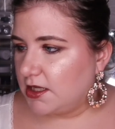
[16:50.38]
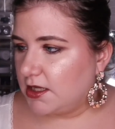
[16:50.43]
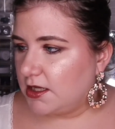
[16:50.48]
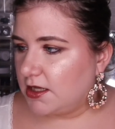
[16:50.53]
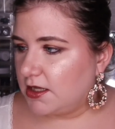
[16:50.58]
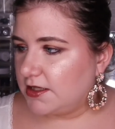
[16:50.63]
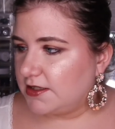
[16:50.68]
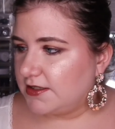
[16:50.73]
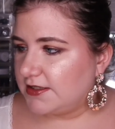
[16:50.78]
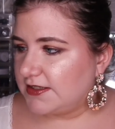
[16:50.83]

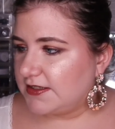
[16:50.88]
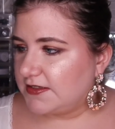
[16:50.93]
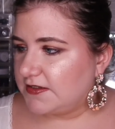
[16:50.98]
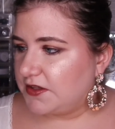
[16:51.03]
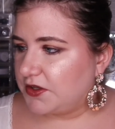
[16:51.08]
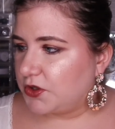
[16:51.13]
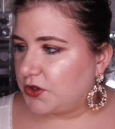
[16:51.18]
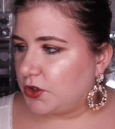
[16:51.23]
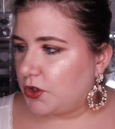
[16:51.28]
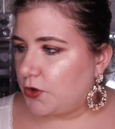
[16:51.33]
This is
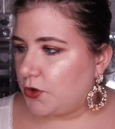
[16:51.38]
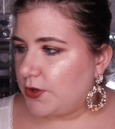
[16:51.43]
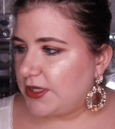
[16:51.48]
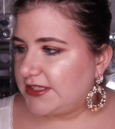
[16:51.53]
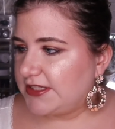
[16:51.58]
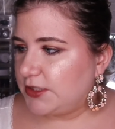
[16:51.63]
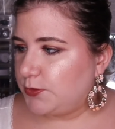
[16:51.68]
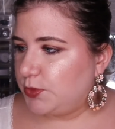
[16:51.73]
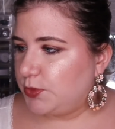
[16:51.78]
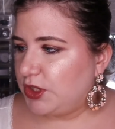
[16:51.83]
the Glow
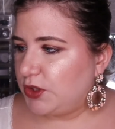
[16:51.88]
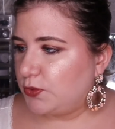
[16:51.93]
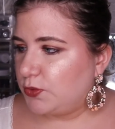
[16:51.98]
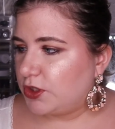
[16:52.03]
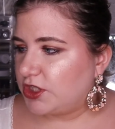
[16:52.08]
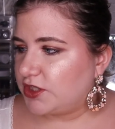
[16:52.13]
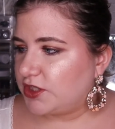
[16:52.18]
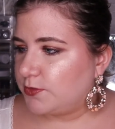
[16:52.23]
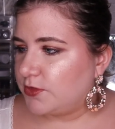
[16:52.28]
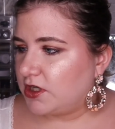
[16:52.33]
Recipe
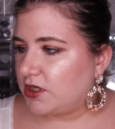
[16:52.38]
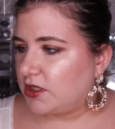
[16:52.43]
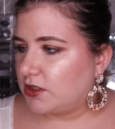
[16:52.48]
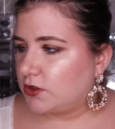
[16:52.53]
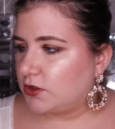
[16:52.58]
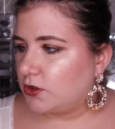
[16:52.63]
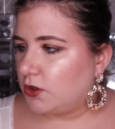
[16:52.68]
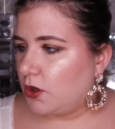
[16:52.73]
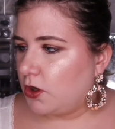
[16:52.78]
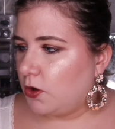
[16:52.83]

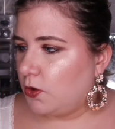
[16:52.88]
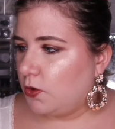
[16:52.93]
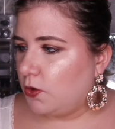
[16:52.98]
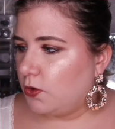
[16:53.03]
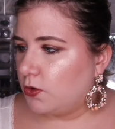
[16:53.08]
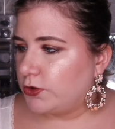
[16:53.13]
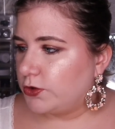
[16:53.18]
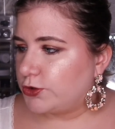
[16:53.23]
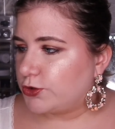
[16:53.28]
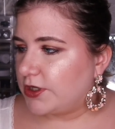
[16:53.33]
Watermelon
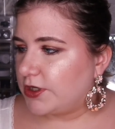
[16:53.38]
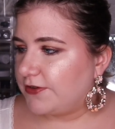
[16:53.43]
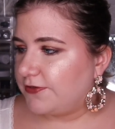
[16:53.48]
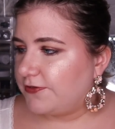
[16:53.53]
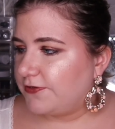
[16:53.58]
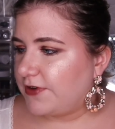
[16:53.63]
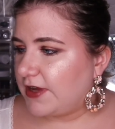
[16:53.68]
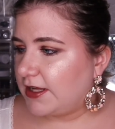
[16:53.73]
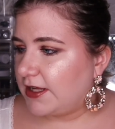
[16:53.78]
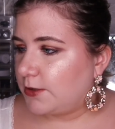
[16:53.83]
Glow Ultra
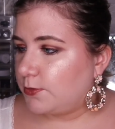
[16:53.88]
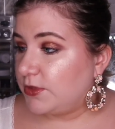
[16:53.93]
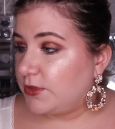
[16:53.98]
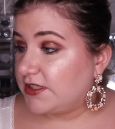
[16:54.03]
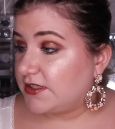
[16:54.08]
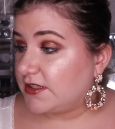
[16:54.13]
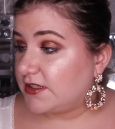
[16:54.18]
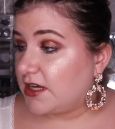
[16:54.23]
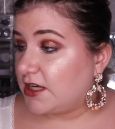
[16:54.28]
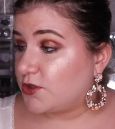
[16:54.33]
Fine
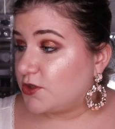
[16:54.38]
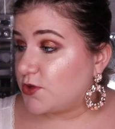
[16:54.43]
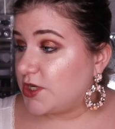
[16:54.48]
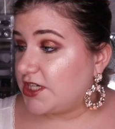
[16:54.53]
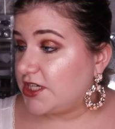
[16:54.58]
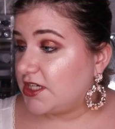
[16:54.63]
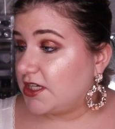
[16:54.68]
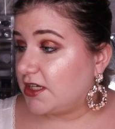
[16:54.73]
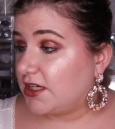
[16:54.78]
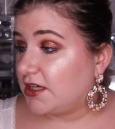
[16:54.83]
Mist,
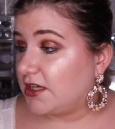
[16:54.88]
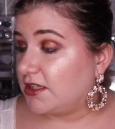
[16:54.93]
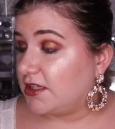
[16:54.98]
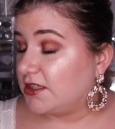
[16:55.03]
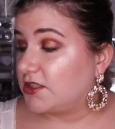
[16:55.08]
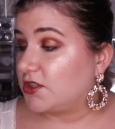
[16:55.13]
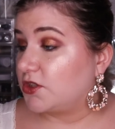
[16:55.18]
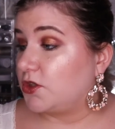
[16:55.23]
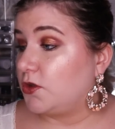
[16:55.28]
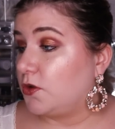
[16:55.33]
Hydrating
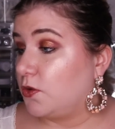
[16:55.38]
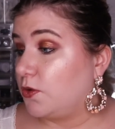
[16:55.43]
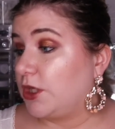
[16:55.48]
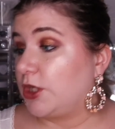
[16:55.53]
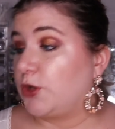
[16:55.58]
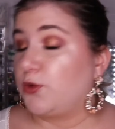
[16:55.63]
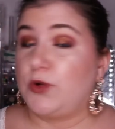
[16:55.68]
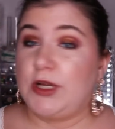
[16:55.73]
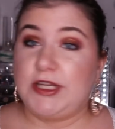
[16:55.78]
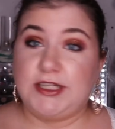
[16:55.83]
and
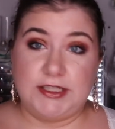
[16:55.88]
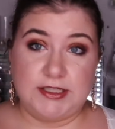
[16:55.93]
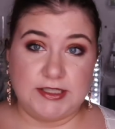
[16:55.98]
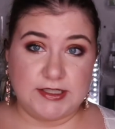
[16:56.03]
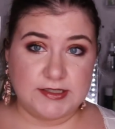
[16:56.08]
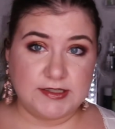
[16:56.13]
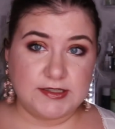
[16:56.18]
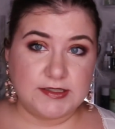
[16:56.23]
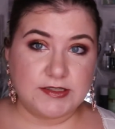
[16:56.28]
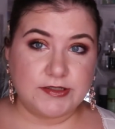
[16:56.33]
Glowing
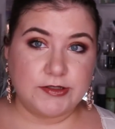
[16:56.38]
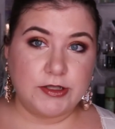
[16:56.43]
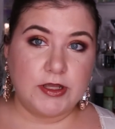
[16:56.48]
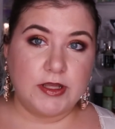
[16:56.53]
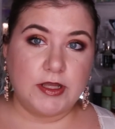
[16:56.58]
Radiance.